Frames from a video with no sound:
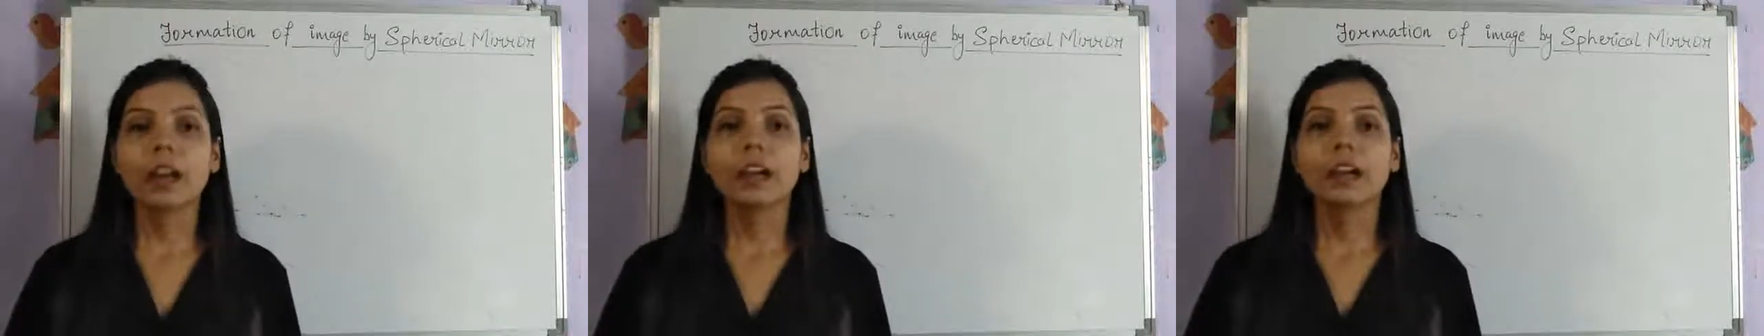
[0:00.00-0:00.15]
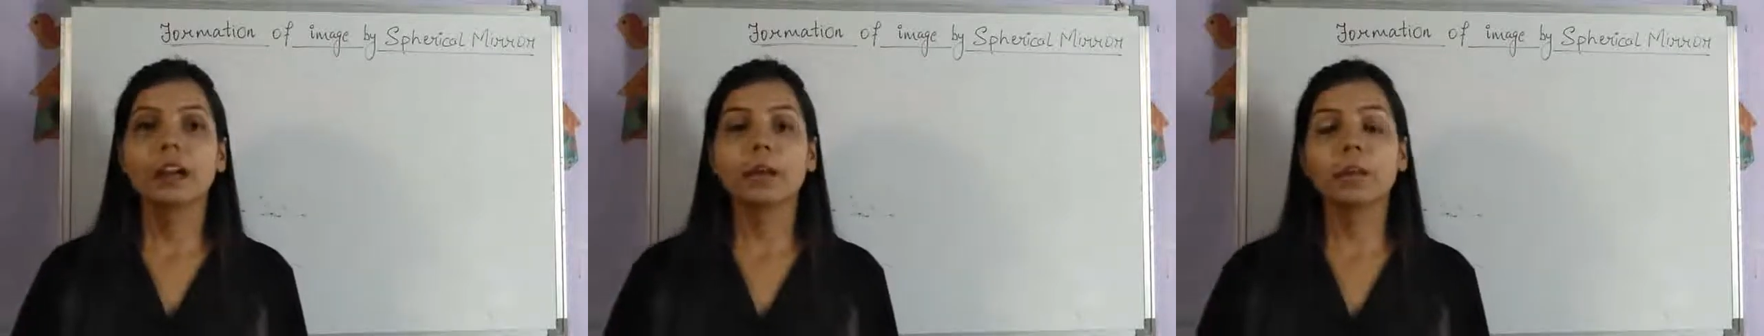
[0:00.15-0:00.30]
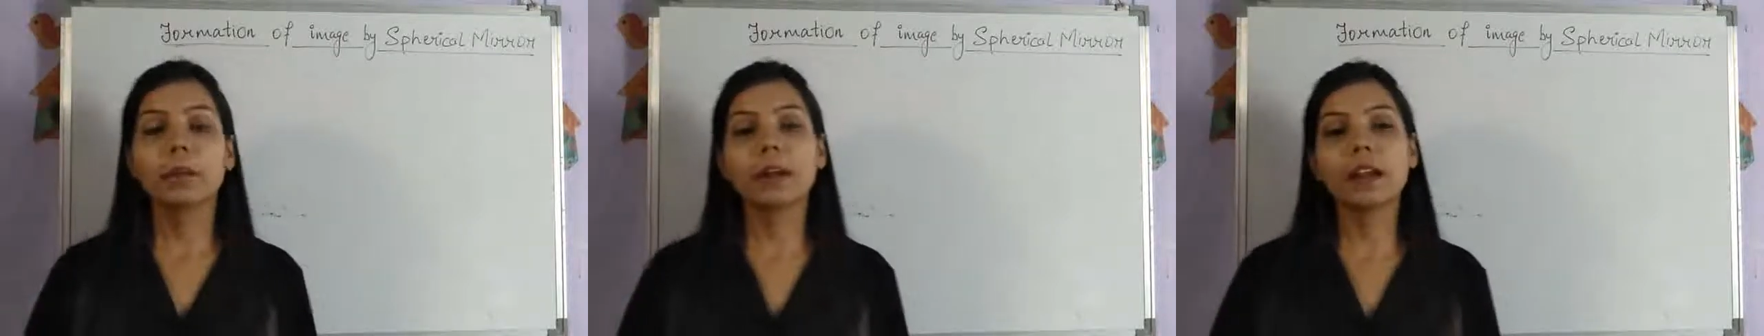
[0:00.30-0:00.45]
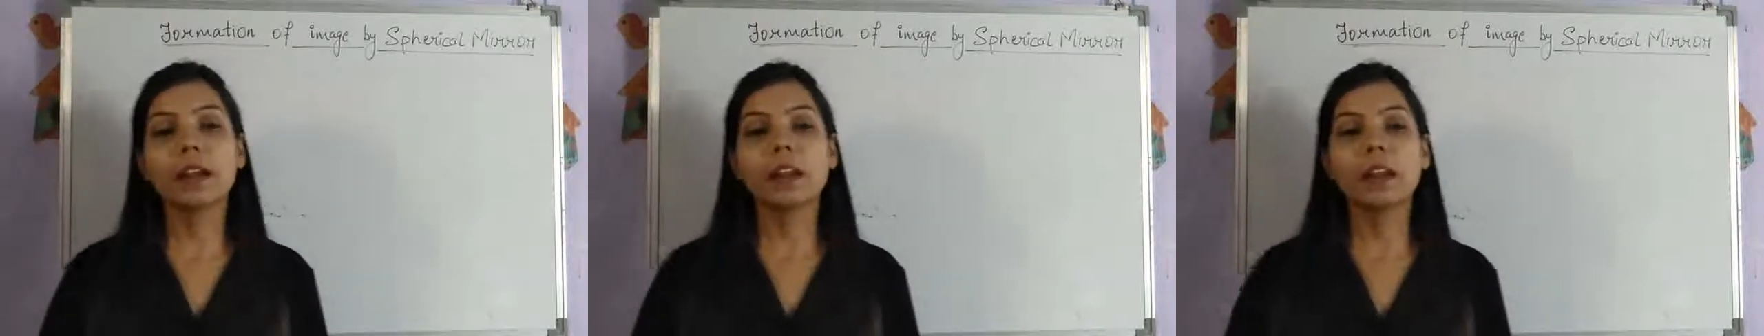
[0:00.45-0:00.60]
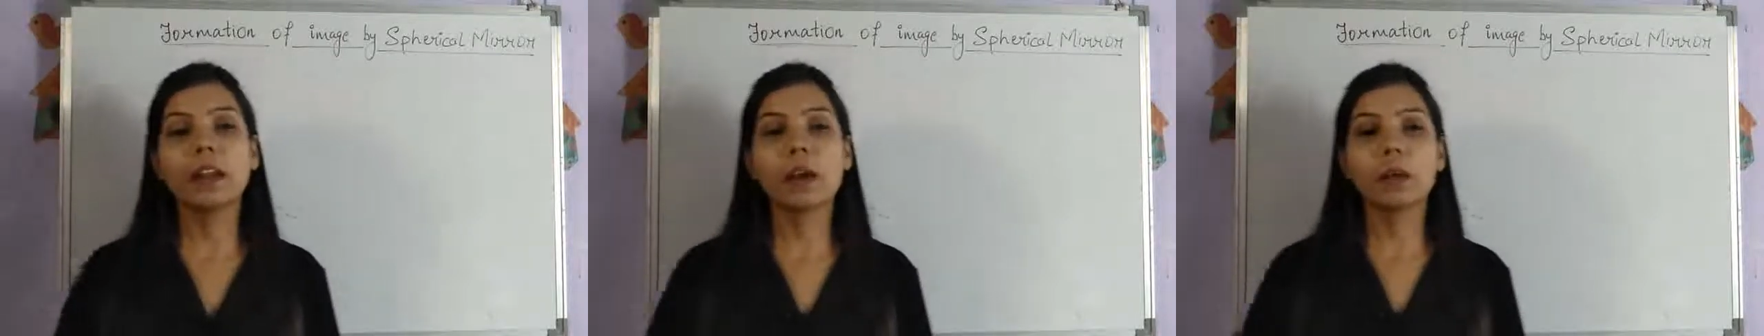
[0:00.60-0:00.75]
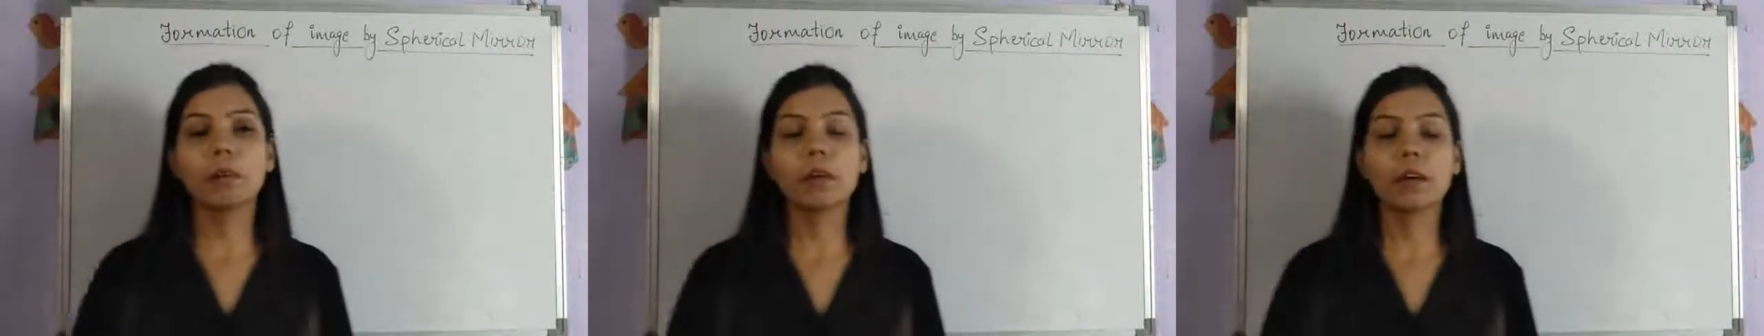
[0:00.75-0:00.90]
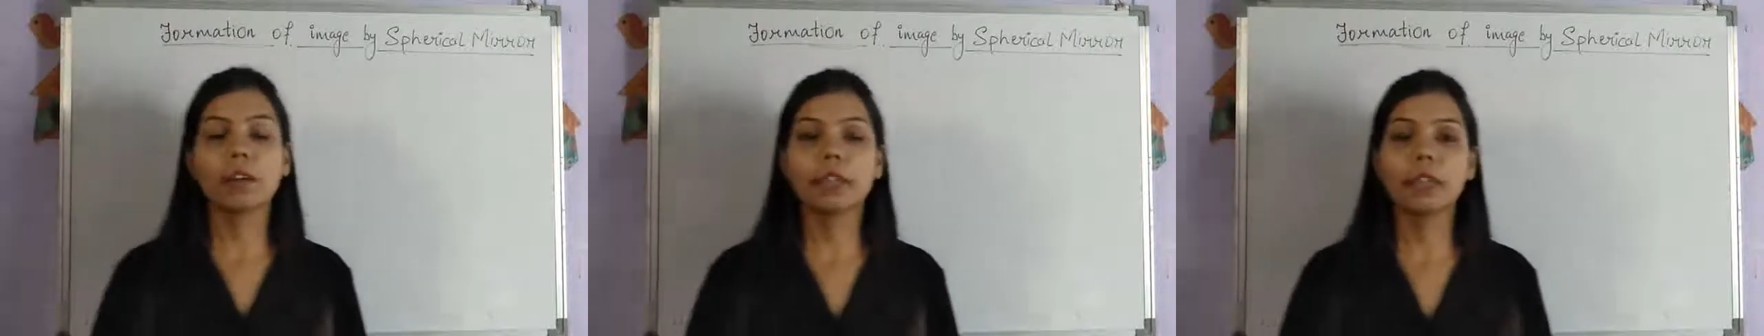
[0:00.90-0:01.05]
depending
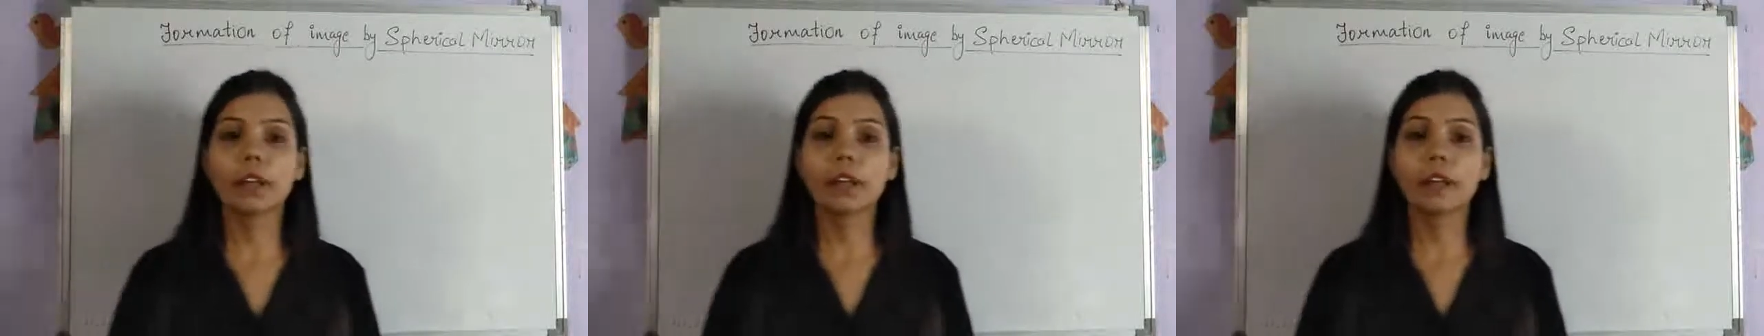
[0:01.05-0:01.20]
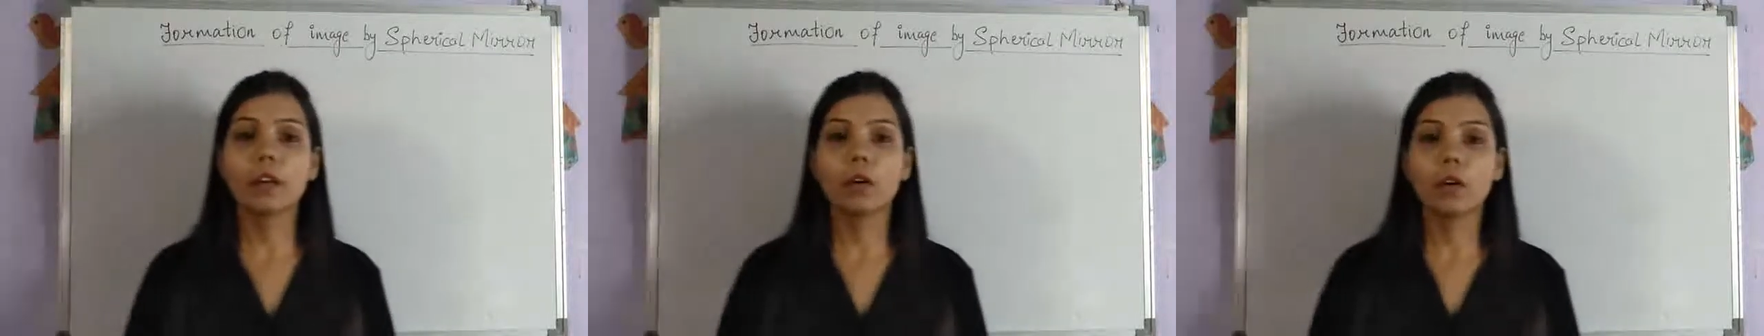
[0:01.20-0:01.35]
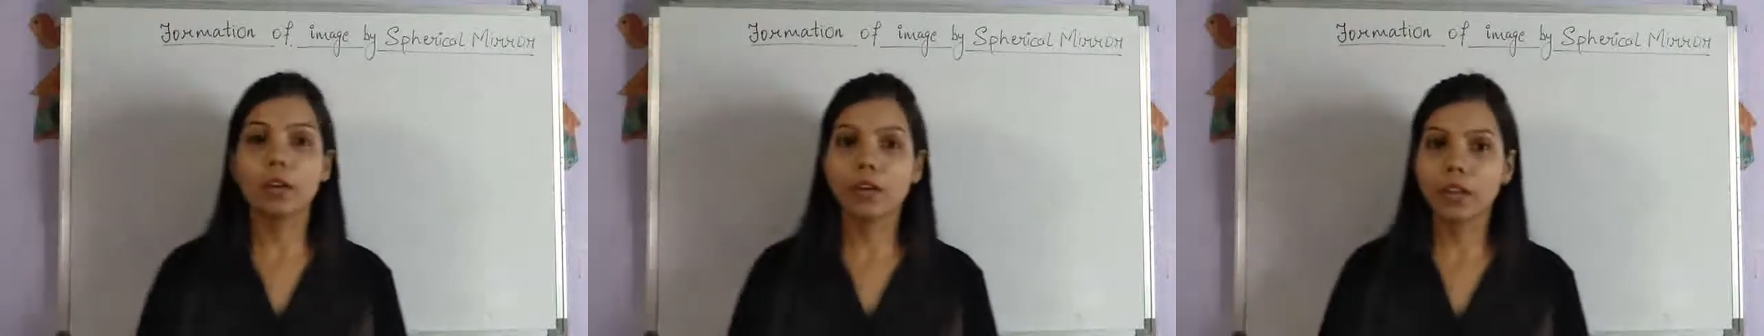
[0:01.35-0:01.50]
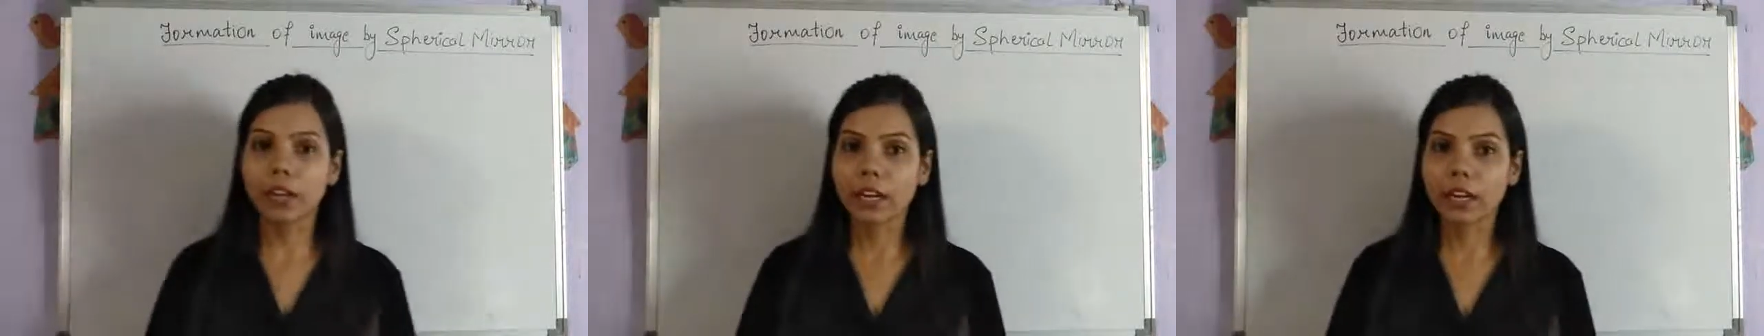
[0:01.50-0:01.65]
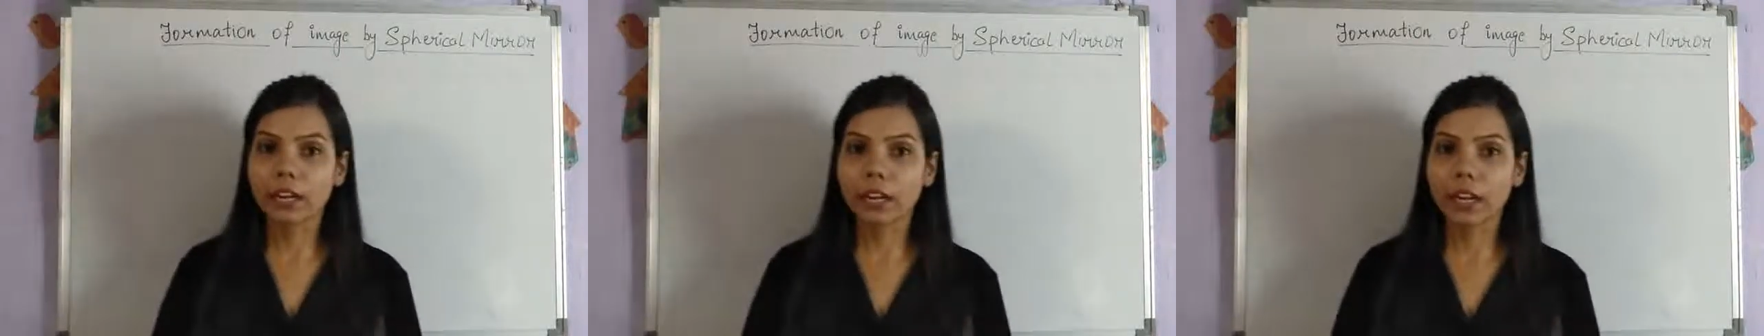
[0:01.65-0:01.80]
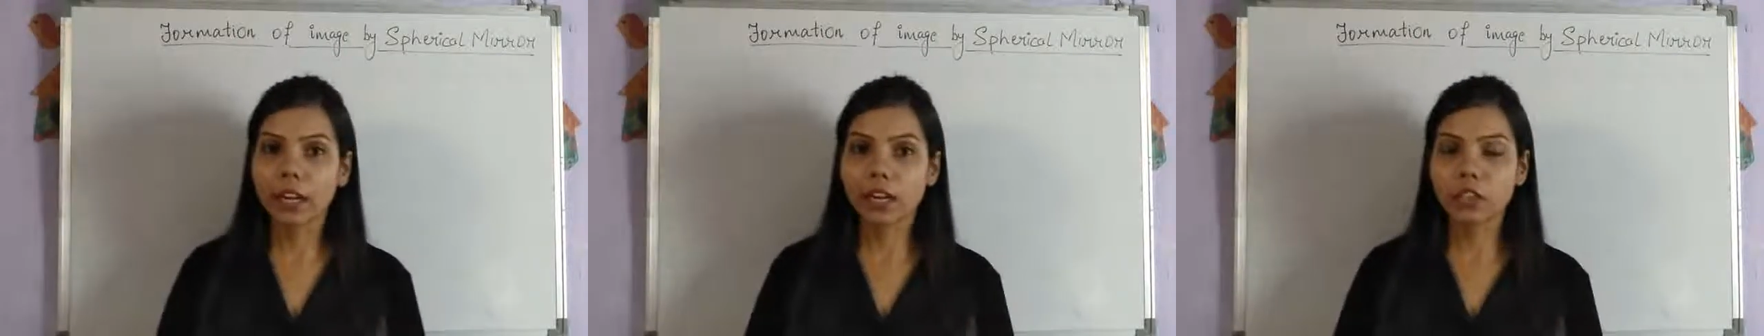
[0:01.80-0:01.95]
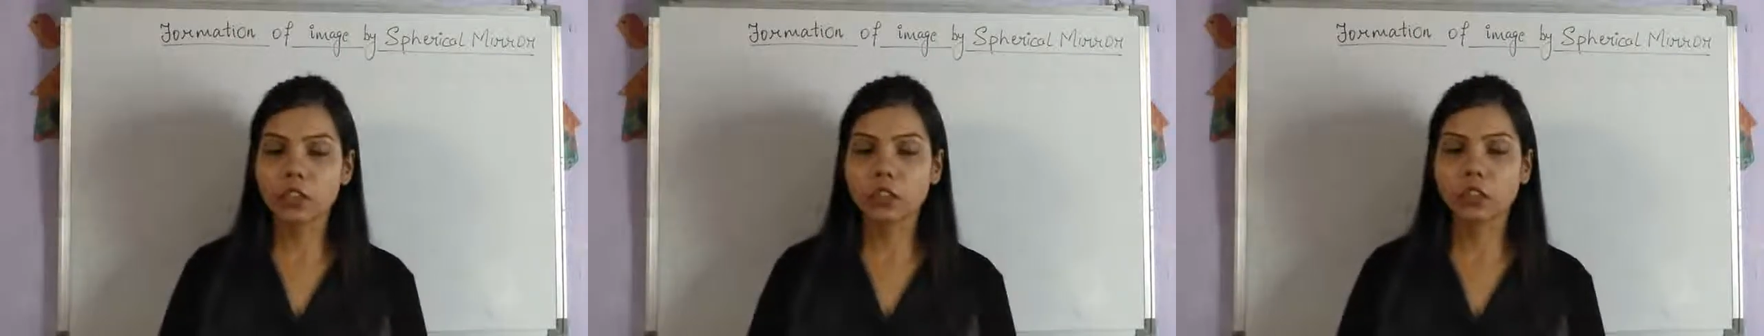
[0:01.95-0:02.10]
upon their
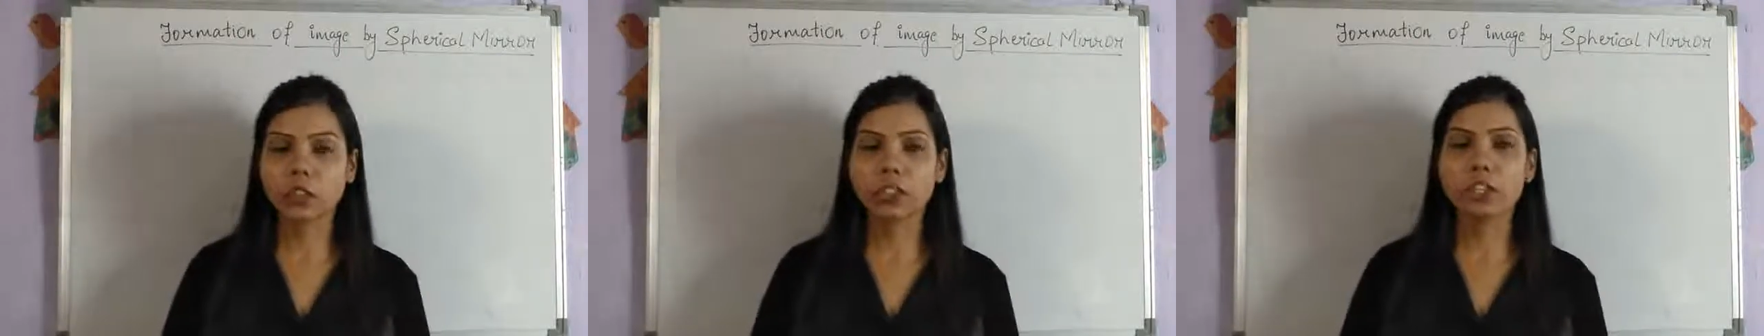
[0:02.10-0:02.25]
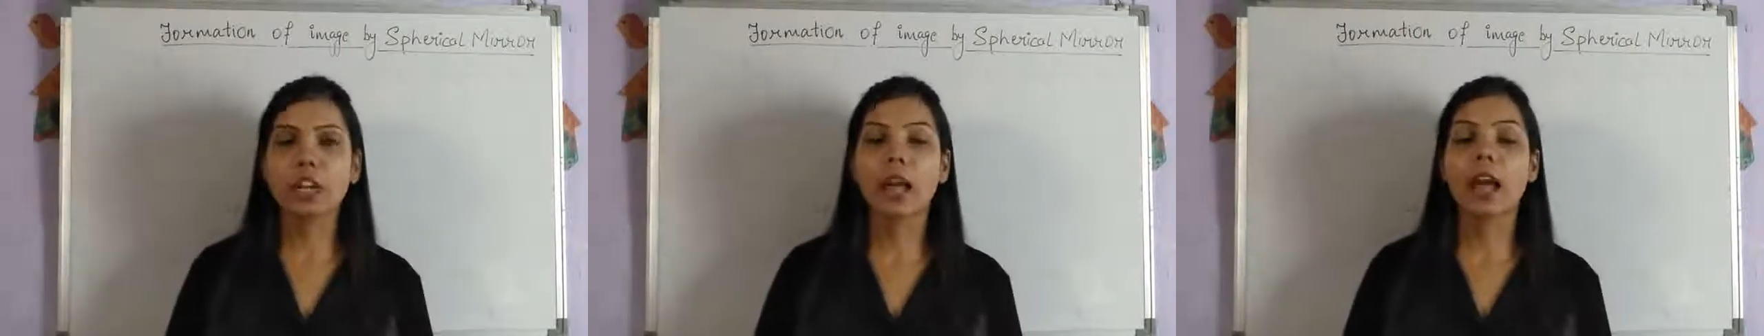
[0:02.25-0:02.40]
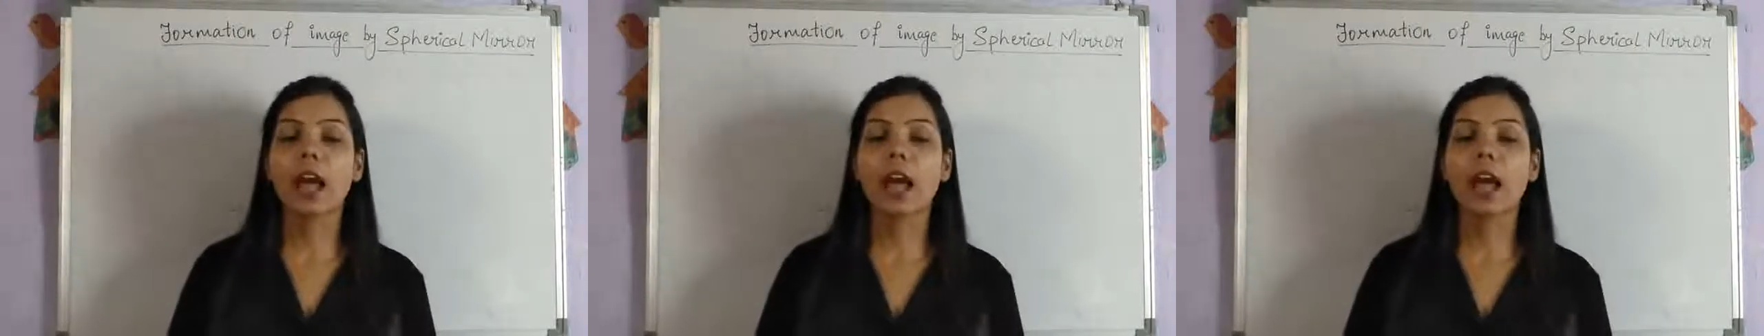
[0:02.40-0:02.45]
orientation